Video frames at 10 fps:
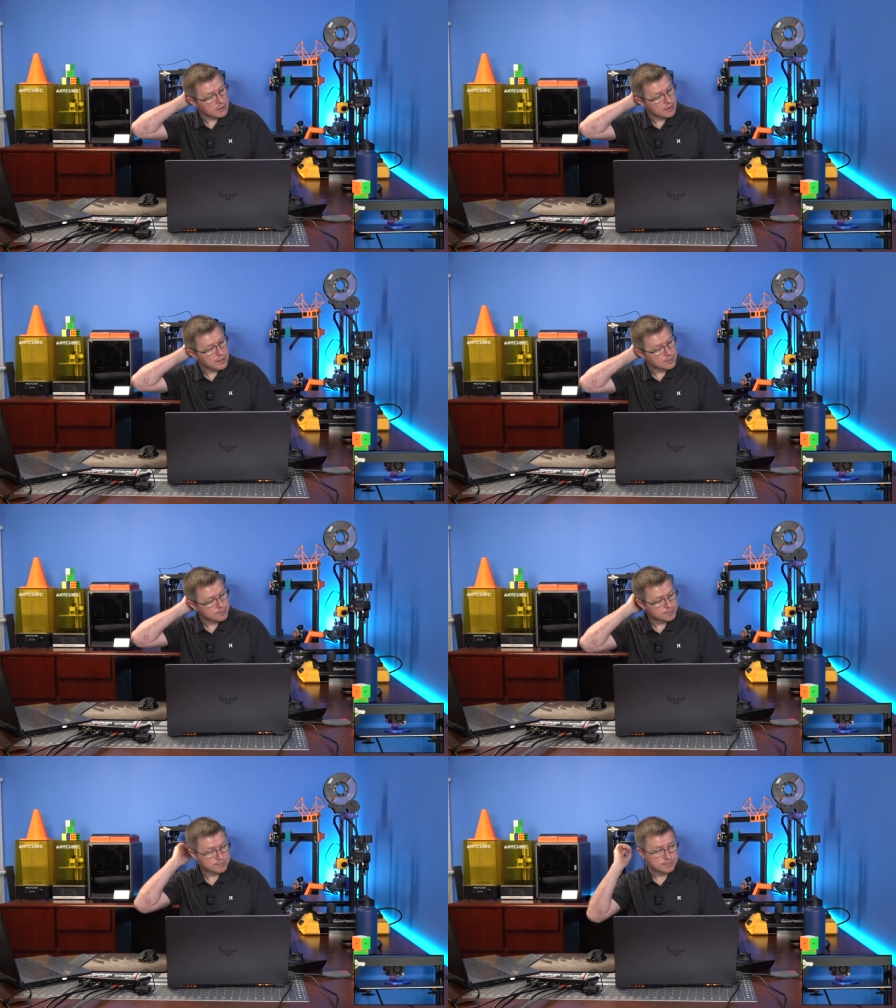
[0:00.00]
um,
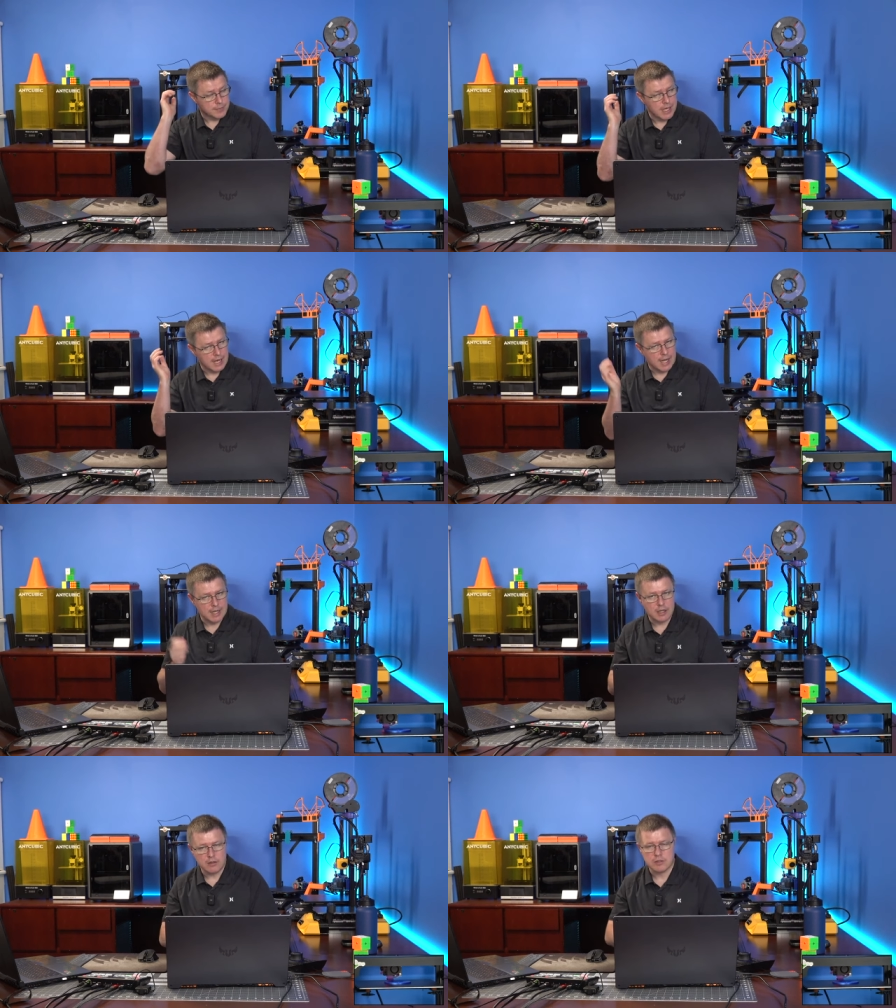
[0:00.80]
and I got to
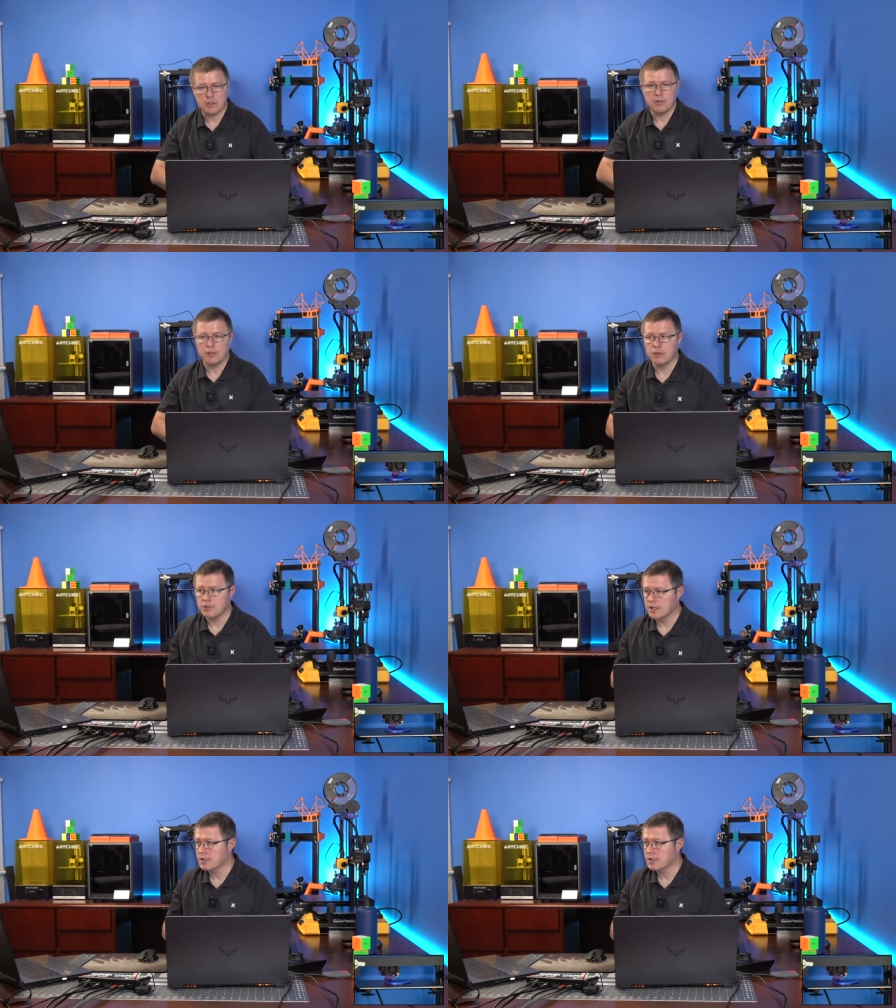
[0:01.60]
get used to using it.